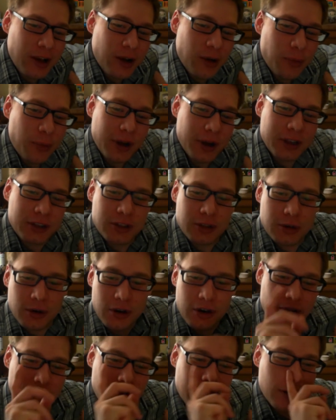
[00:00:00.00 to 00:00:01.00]
But so
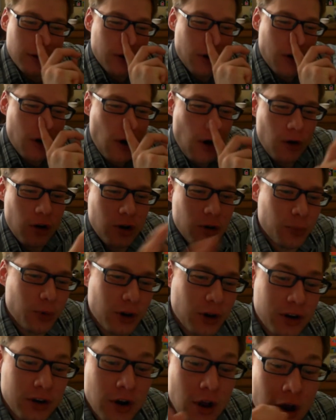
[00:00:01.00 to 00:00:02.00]
her and her current boy,
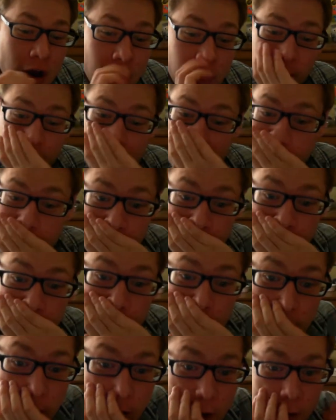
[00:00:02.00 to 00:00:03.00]
no,
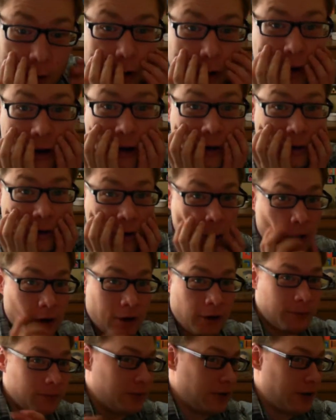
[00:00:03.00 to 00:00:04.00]

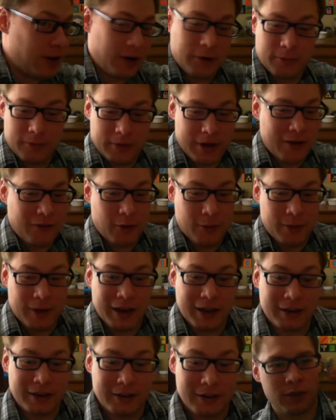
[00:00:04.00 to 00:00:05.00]
no, never mind.